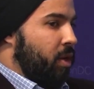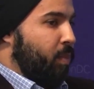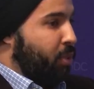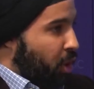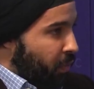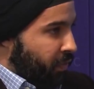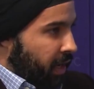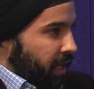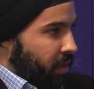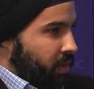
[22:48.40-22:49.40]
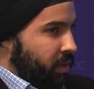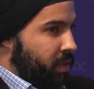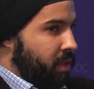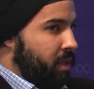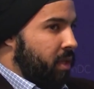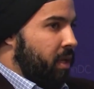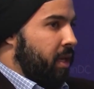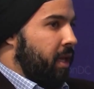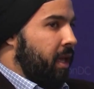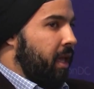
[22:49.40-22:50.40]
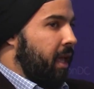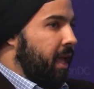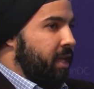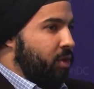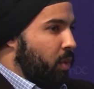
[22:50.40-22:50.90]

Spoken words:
profiles and